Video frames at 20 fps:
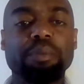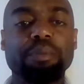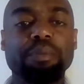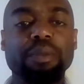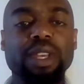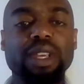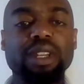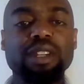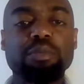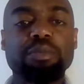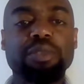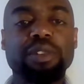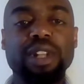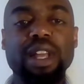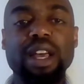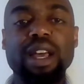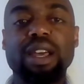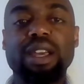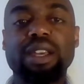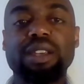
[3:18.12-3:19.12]
It
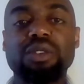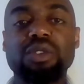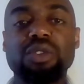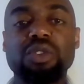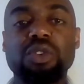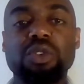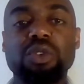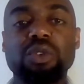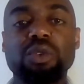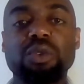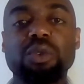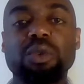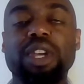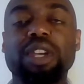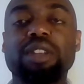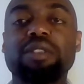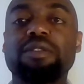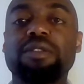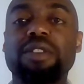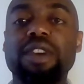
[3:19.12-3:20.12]
applies to
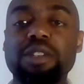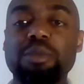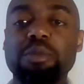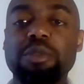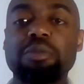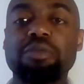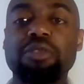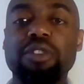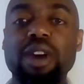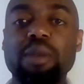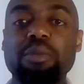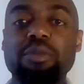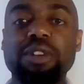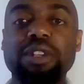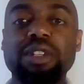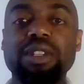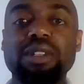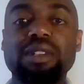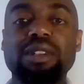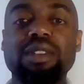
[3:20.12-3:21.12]
investment
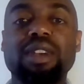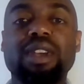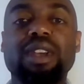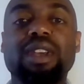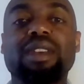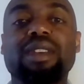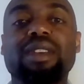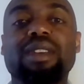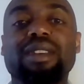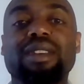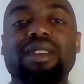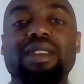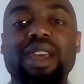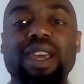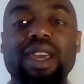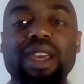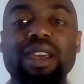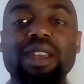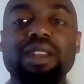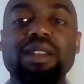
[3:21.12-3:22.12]
property
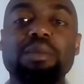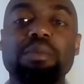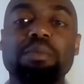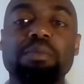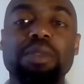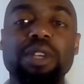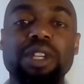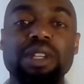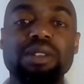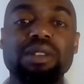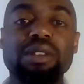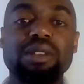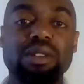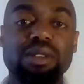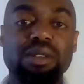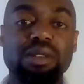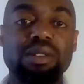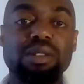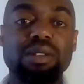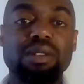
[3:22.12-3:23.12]
and
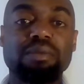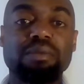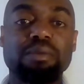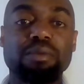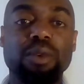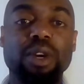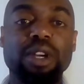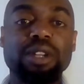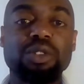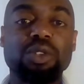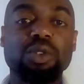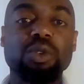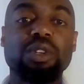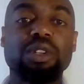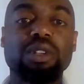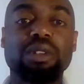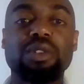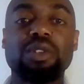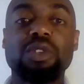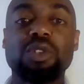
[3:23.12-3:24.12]
business, right? So you
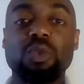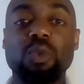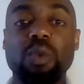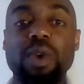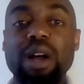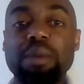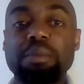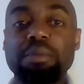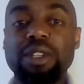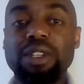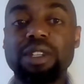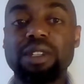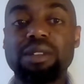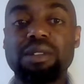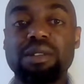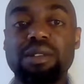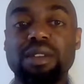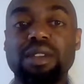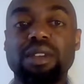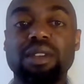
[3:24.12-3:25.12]
can swap
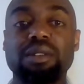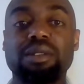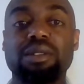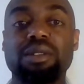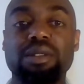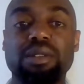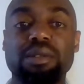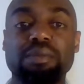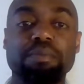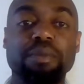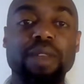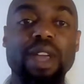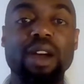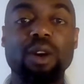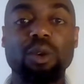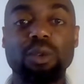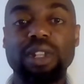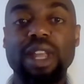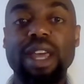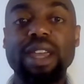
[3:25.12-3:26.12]
these things
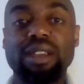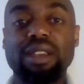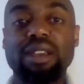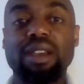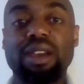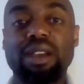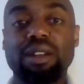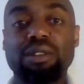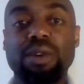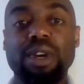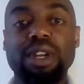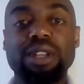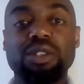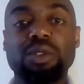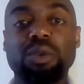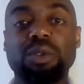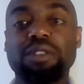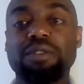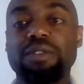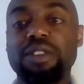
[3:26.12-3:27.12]
out, like kind, right? So
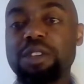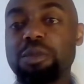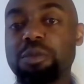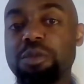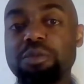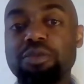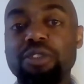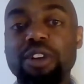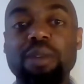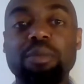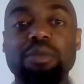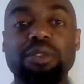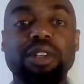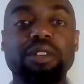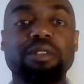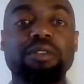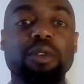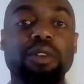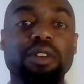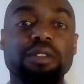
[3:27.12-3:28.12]
an investment property
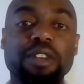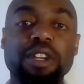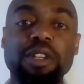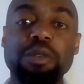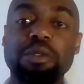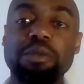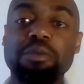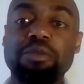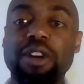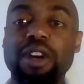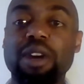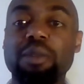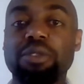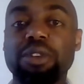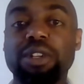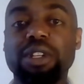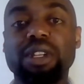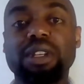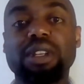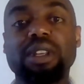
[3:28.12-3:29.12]
for an investment
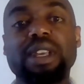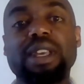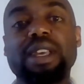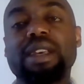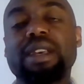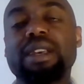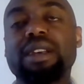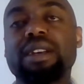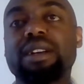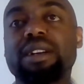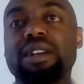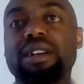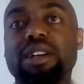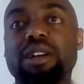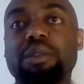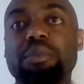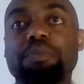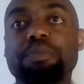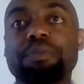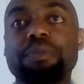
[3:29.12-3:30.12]
property.
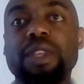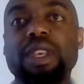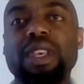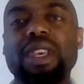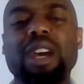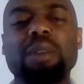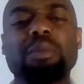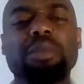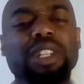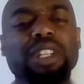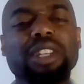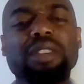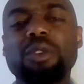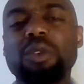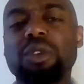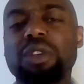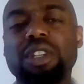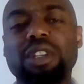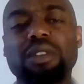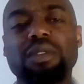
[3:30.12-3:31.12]
I believe you
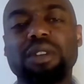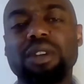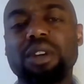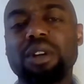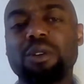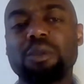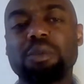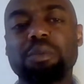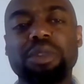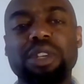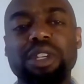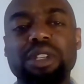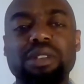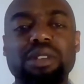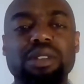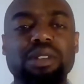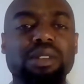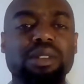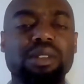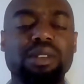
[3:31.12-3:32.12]
can even go
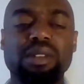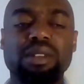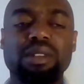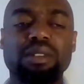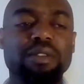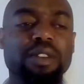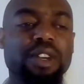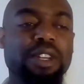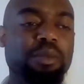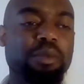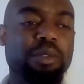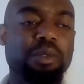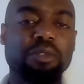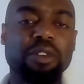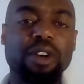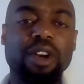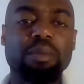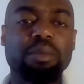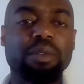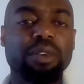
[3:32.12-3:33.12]
business to investment
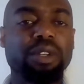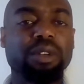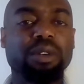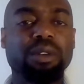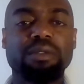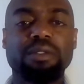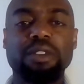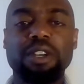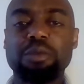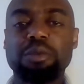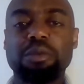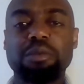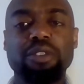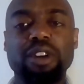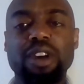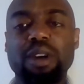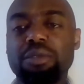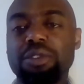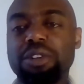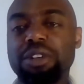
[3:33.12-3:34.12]
property or investment
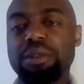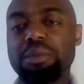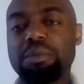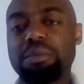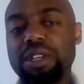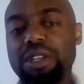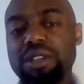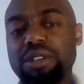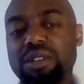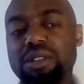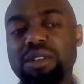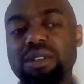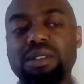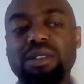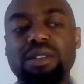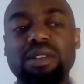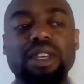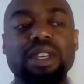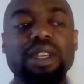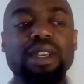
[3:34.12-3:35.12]
property to business.
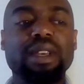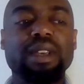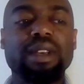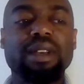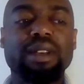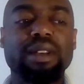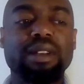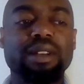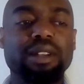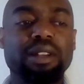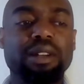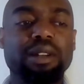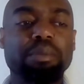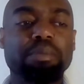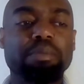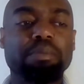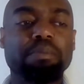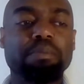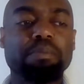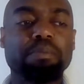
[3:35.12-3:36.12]

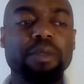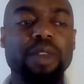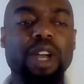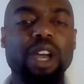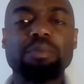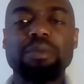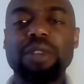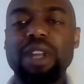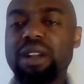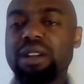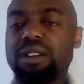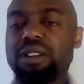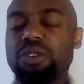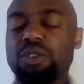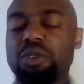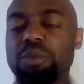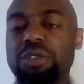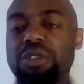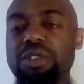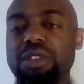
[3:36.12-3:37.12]
I'm not
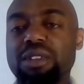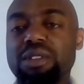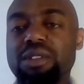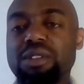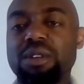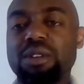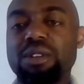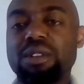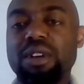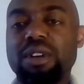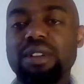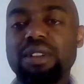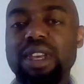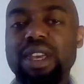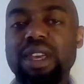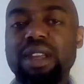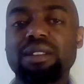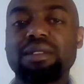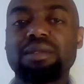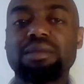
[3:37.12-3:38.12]
100% certain on
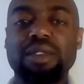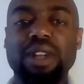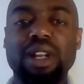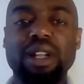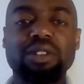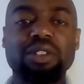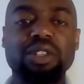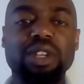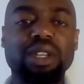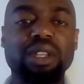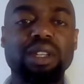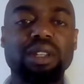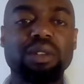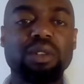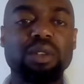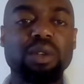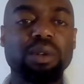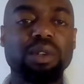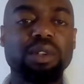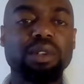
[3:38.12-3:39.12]
that. I'll check
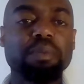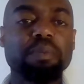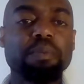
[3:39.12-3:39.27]
into it.